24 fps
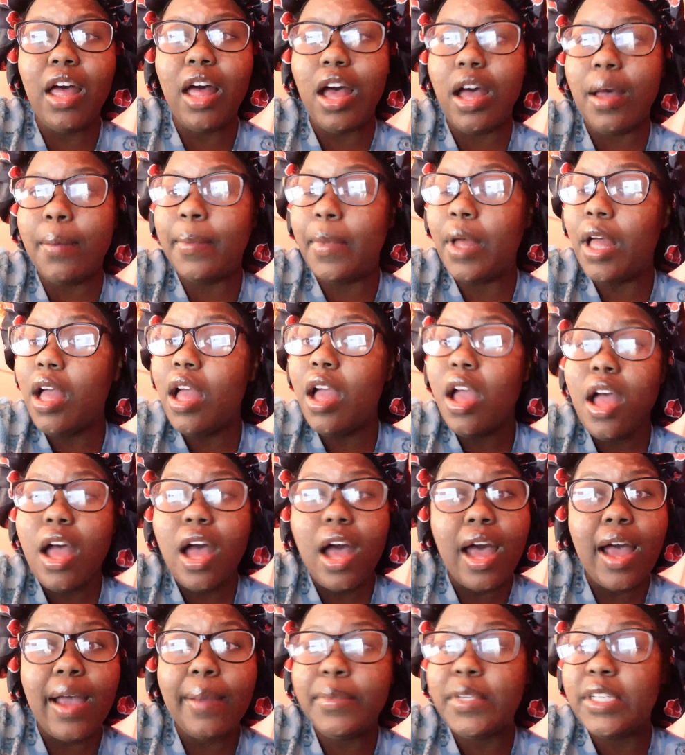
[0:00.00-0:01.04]
Um,
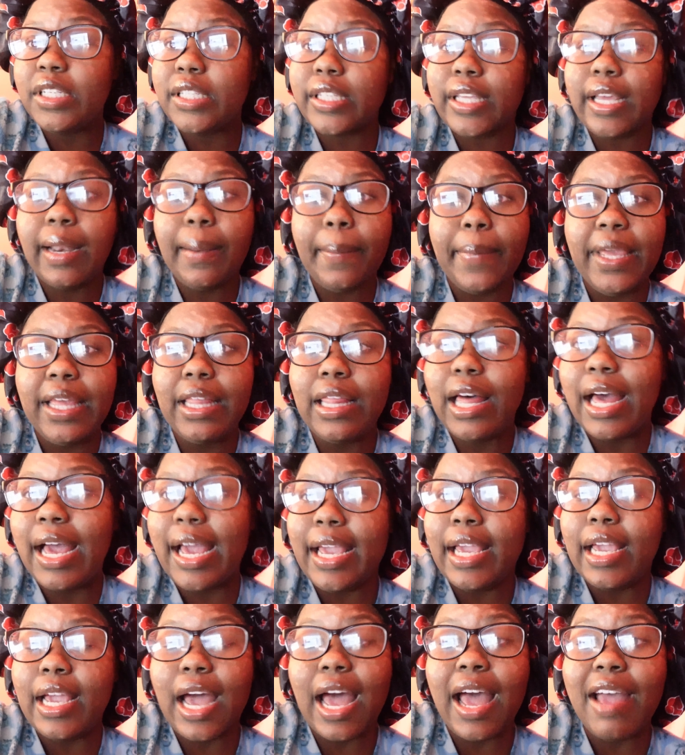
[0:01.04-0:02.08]
I'm just gonna be
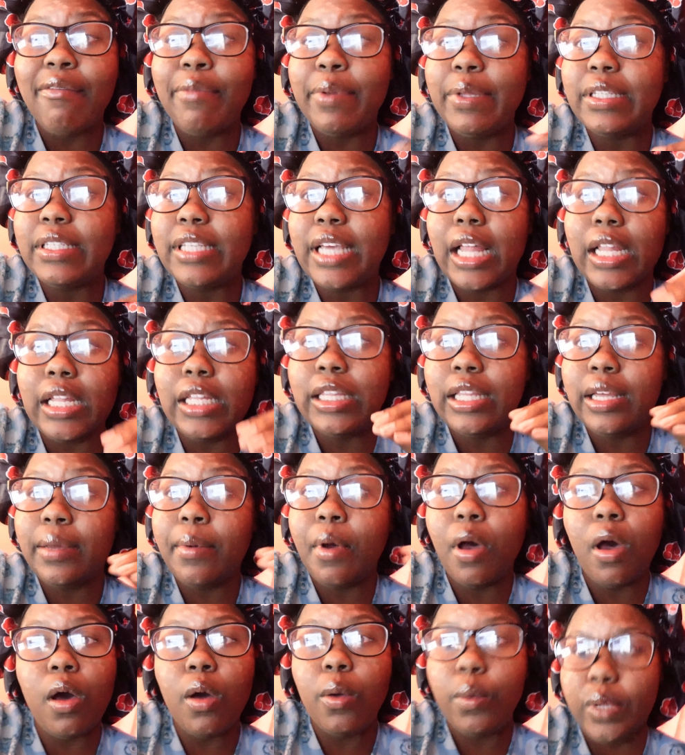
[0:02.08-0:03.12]
like, I've been telling them
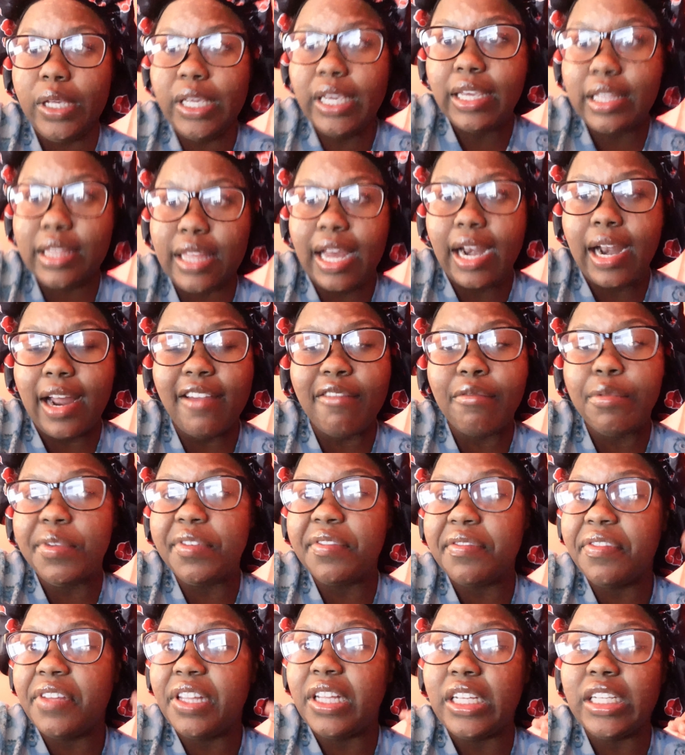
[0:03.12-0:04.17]
all week that I've been
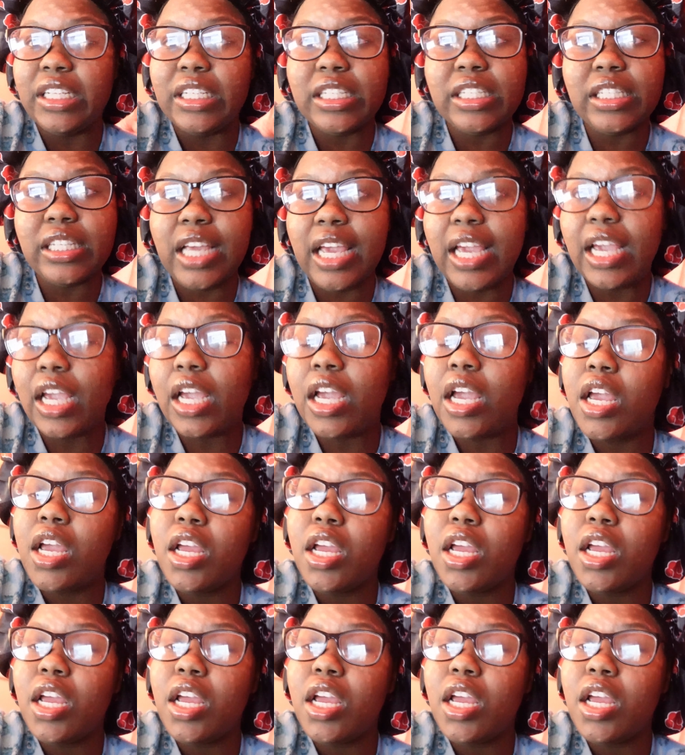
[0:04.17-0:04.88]
feeling sick,